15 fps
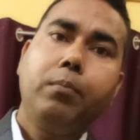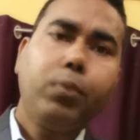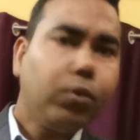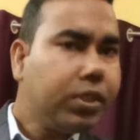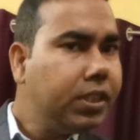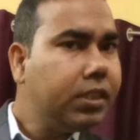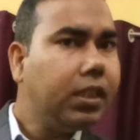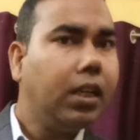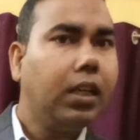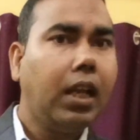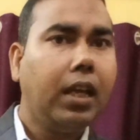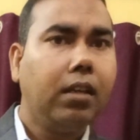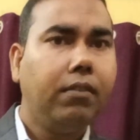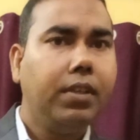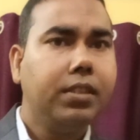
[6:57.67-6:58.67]
procedural
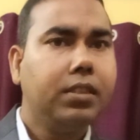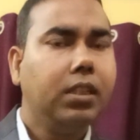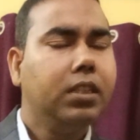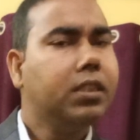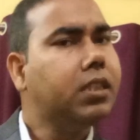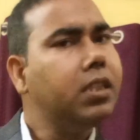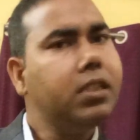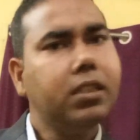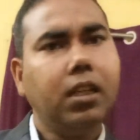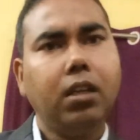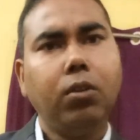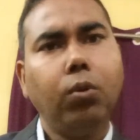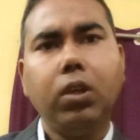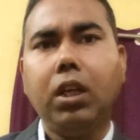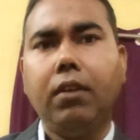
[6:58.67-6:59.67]
language. C is a
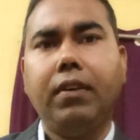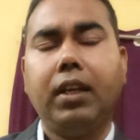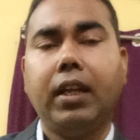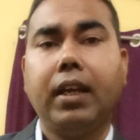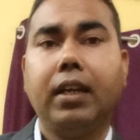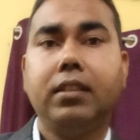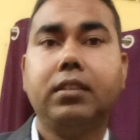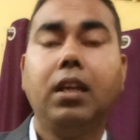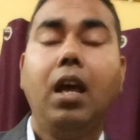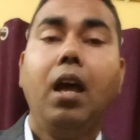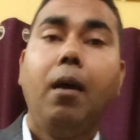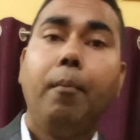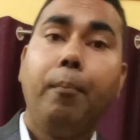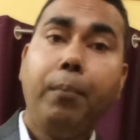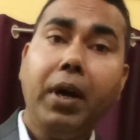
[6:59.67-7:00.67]
low level language.
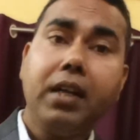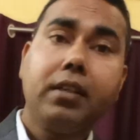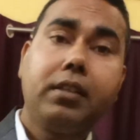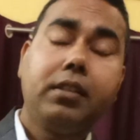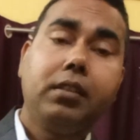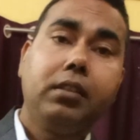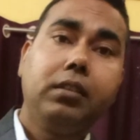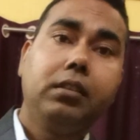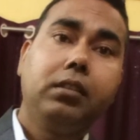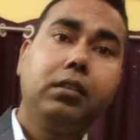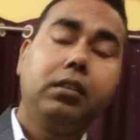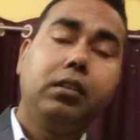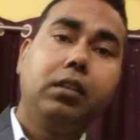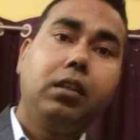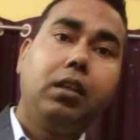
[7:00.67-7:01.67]
But
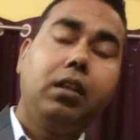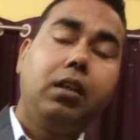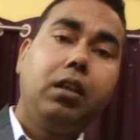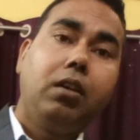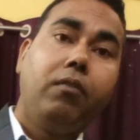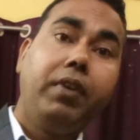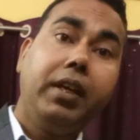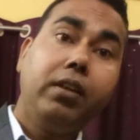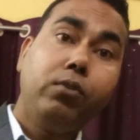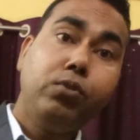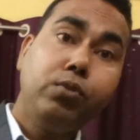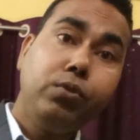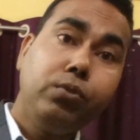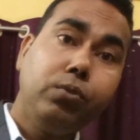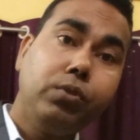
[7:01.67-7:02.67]
when
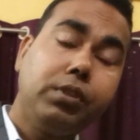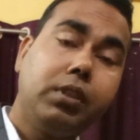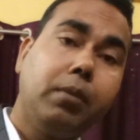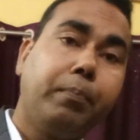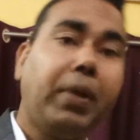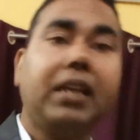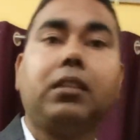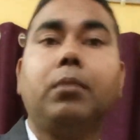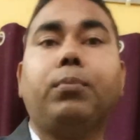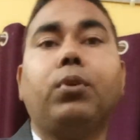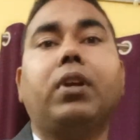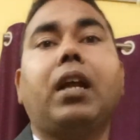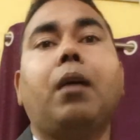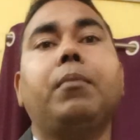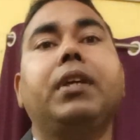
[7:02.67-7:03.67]
you use the Python
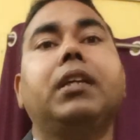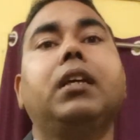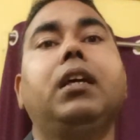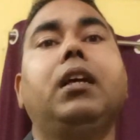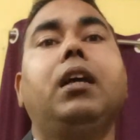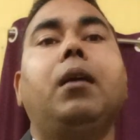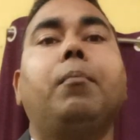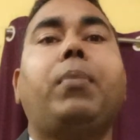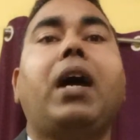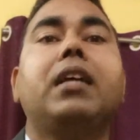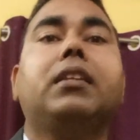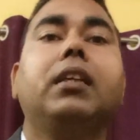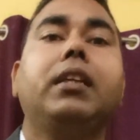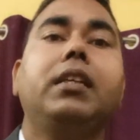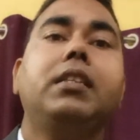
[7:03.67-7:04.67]
programming,
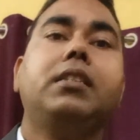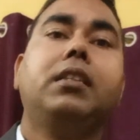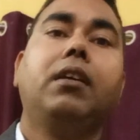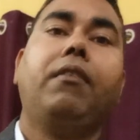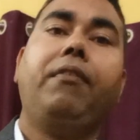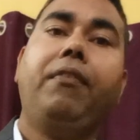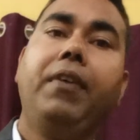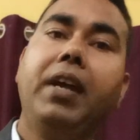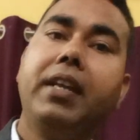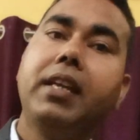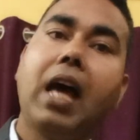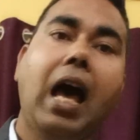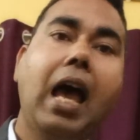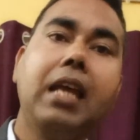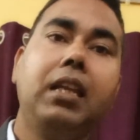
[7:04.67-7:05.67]
Python is a very
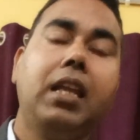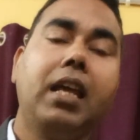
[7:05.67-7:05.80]
high